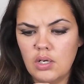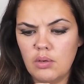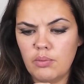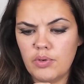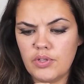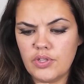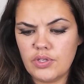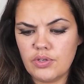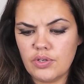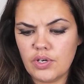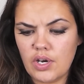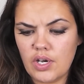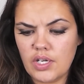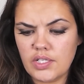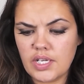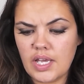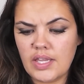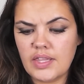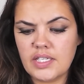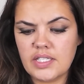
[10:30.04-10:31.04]
with you
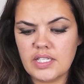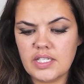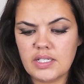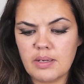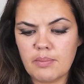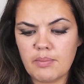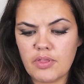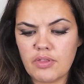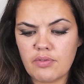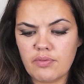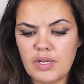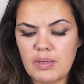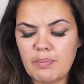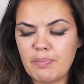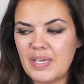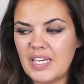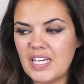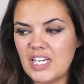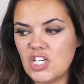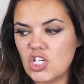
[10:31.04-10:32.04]
guys, and this is number 3
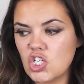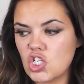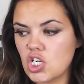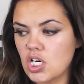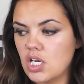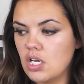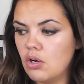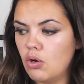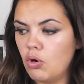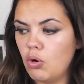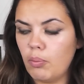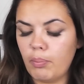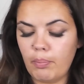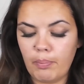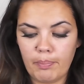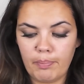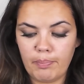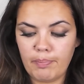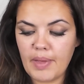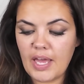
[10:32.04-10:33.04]
Peach or
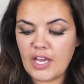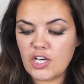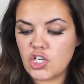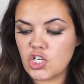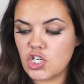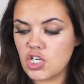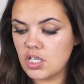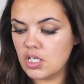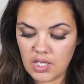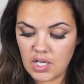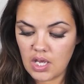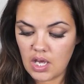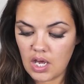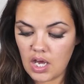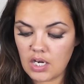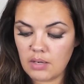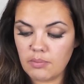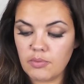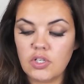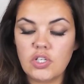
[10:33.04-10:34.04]
Beige,
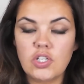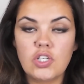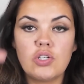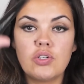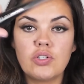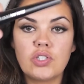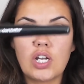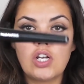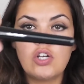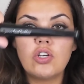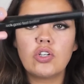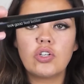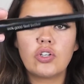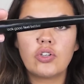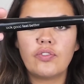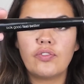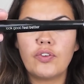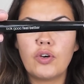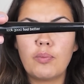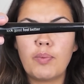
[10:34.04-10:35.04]
and I'm going to use a Look
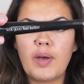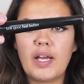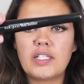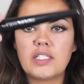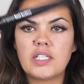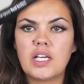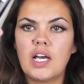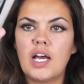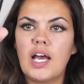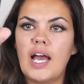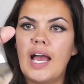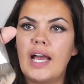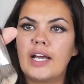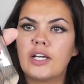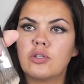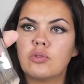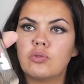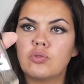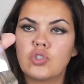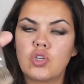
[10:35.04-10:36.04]
Good Feel Better
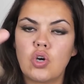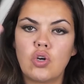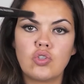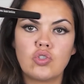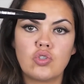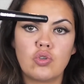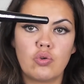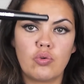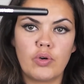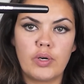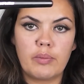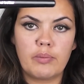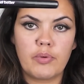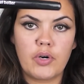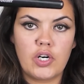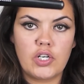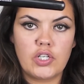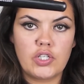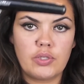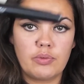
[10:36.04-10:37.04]
angled contouring
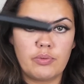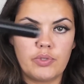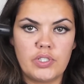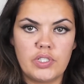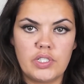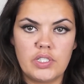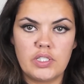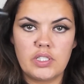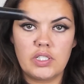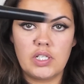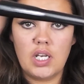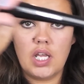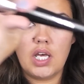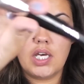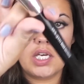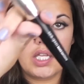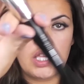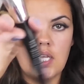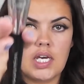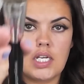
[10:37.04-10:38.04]
brush, which is
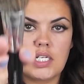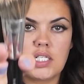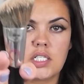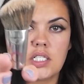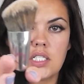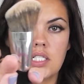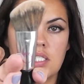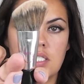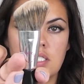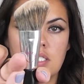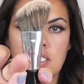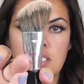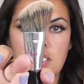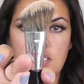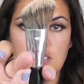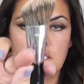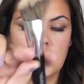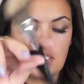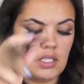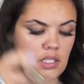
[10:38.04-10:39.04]
like that.
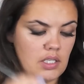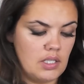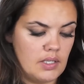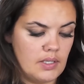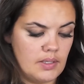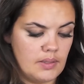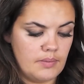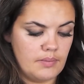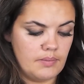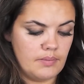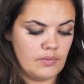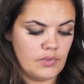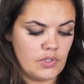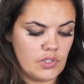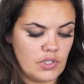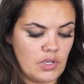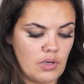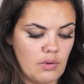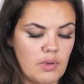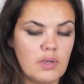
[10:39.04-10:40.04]

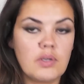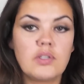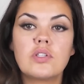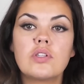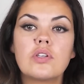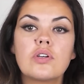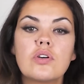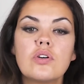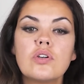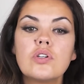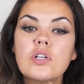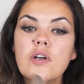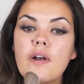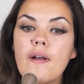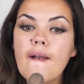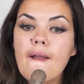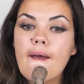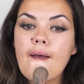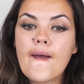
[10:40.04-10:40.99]
Just go into the cushion.